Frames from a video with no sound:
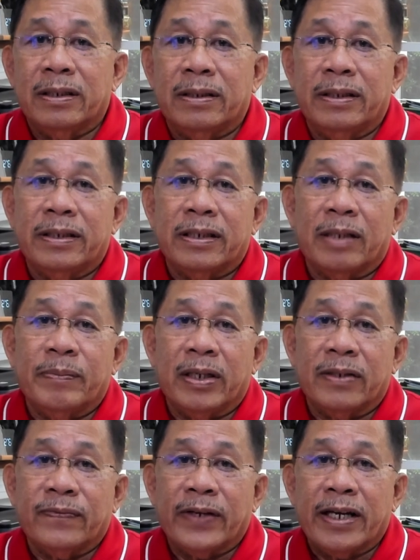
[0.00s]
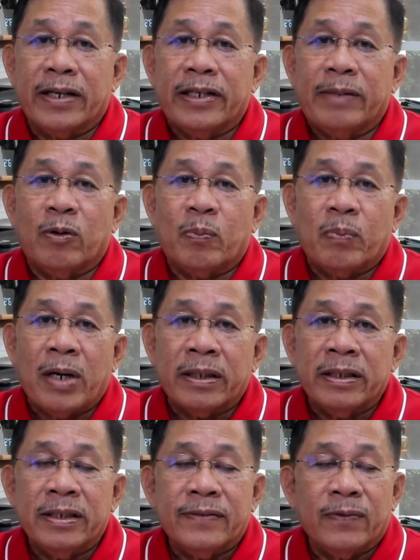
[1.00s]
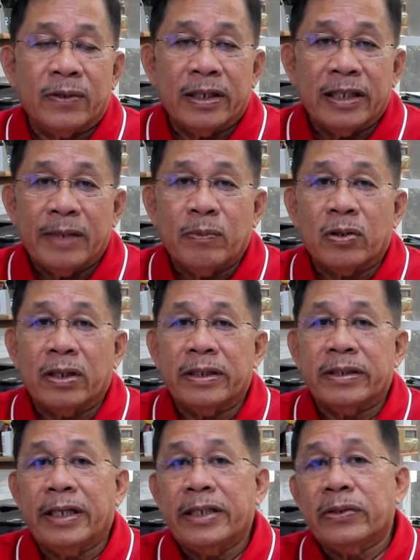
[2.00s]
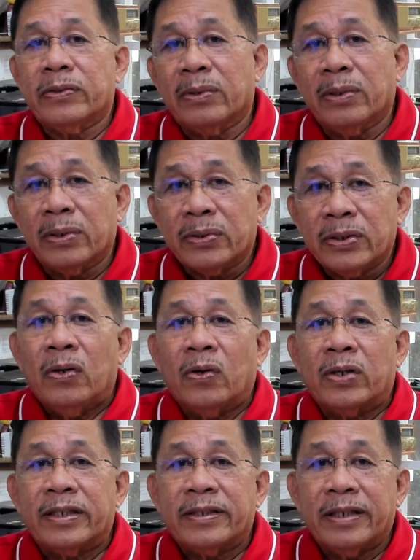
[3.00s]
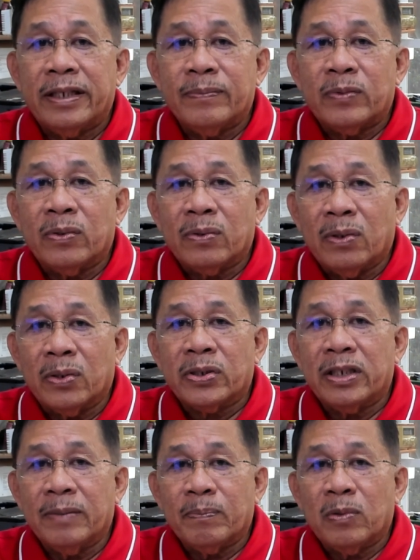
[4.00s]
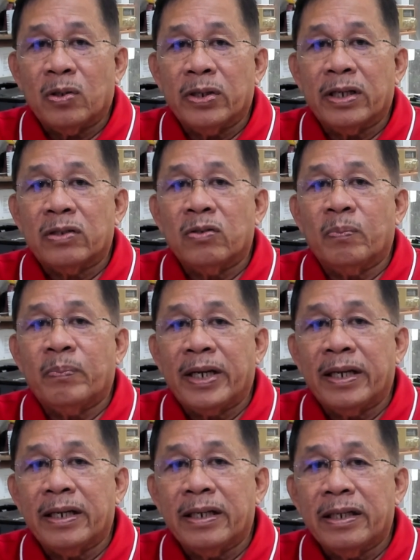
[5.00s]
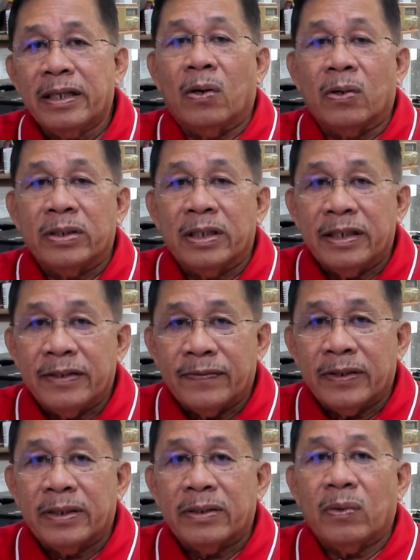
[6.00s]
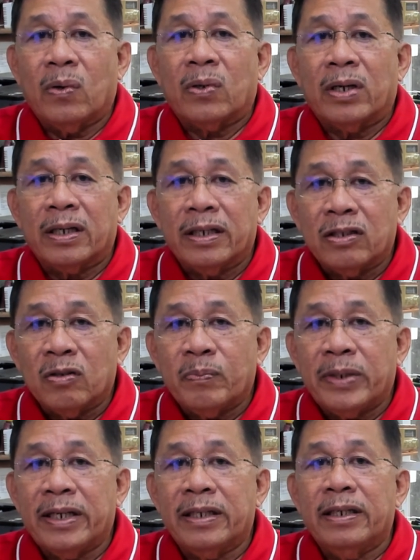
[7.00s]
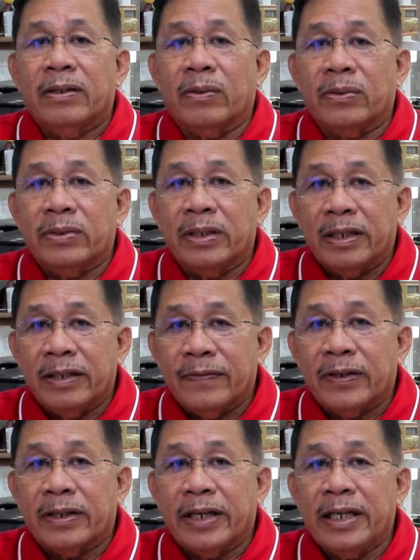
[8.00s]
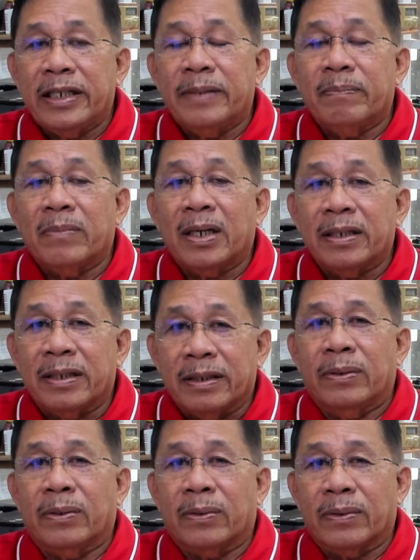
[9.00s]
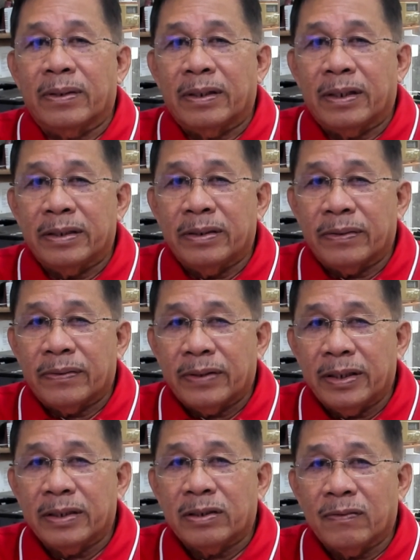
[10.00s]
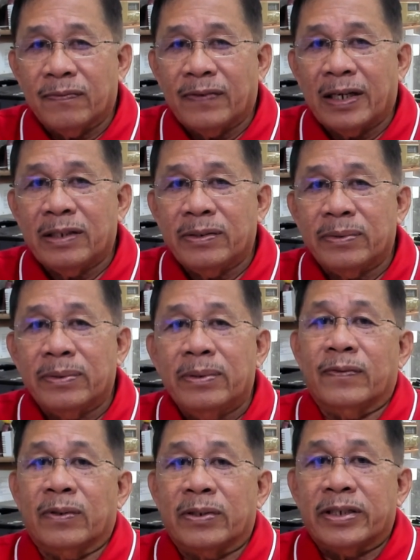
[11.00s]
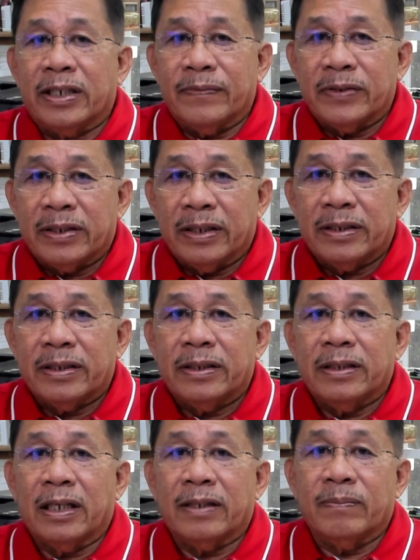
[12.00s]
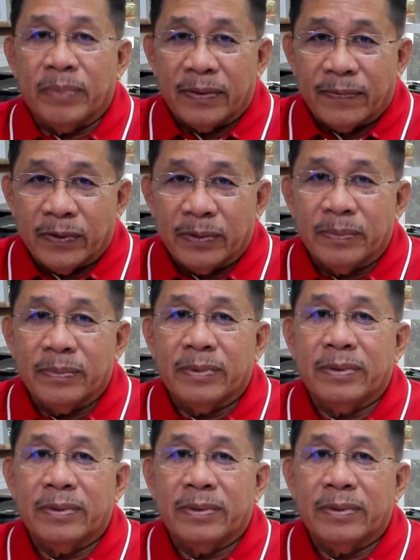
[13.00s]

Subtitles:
that it shall be unfair labor practice for a labor organization to cause or attempt to cause an employer to pay or deliver or agree to pay or deliver any money or other things of value for services not performed.